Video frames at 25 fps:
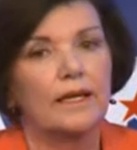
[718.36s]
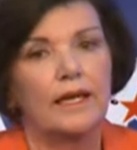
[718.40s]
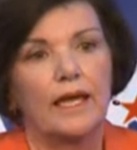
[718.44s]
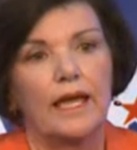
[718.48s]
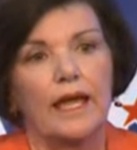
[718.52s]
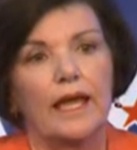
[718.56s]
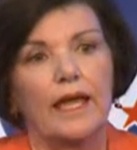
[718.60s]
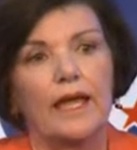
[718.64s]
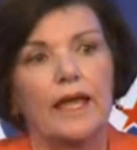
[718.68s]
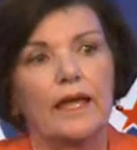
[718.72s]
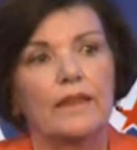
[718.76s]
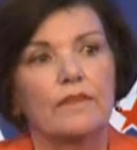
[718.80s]

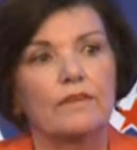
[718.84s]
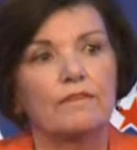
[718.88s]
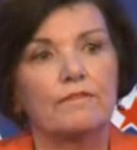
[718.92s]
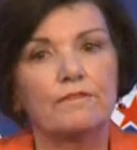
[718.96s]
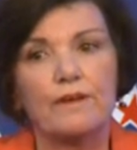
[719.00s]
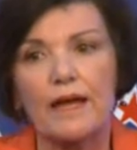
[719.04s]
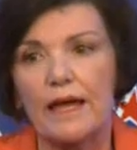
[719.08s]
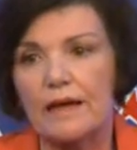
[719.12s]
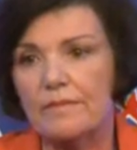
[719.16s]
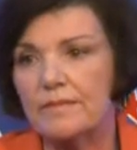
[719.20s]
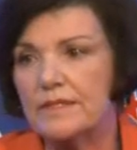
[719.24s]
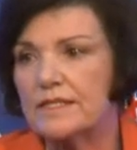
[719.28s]
And the
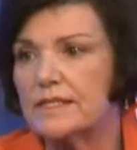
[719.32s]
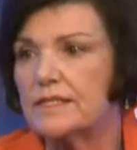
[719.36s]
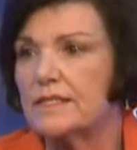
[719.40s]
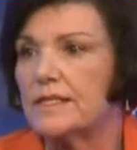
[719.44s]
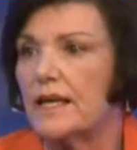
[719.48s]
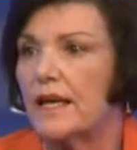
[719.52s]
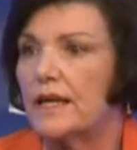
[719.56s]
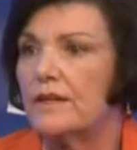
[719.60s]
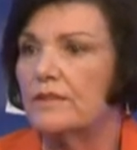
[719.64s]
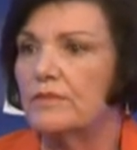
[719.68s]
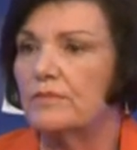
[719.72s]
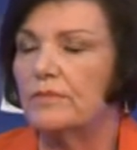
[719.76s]
farmers
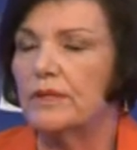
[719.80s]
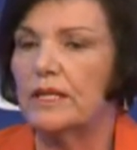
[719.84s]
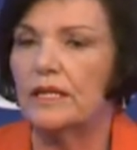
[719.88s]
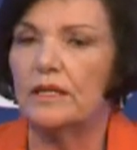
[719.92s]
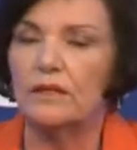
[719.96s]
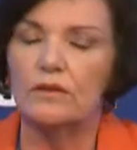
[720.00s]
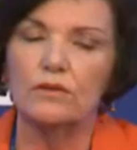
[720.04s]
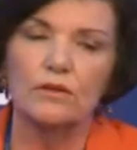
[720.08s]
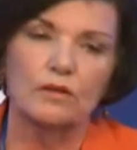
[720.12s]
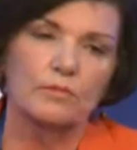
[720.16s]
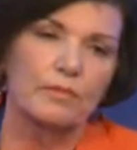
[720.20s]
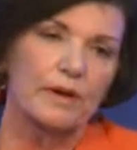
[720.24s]
say to me,
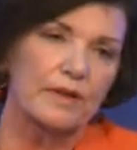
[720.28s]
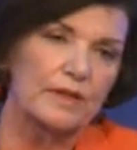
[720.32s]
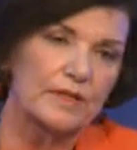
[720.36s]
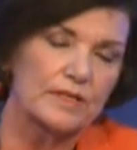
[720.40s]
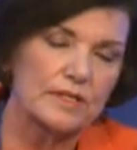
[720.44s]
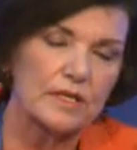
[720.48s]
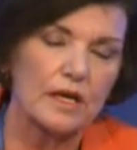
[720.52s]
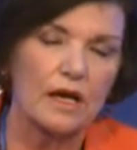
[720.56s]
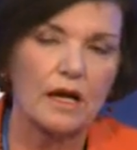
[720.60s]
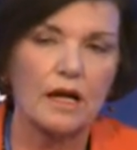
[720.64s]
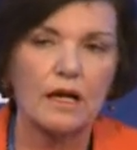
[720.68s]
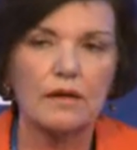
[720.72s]
Look, by the
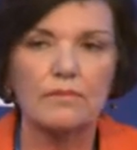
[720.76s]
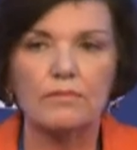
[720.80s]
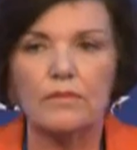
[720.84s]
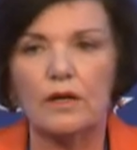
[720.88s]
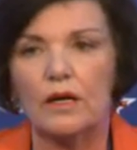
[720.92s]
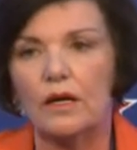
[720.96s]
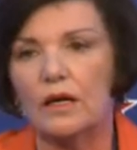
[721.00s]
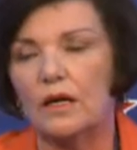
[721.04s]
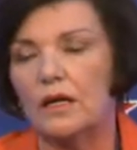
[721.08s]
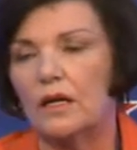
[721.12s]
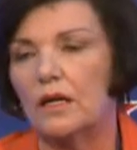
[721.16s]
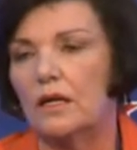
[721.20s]
time
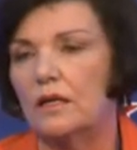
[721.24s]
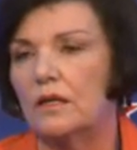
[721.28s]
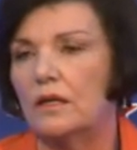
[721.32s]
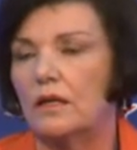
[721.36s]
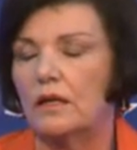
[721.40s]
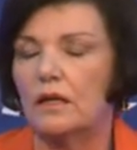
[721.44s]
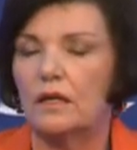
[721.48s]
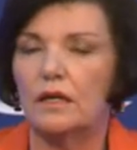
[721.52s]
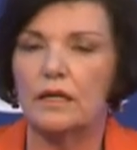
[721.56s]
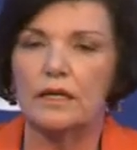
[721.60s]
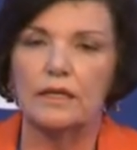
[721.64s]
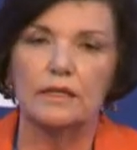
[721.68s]
I, I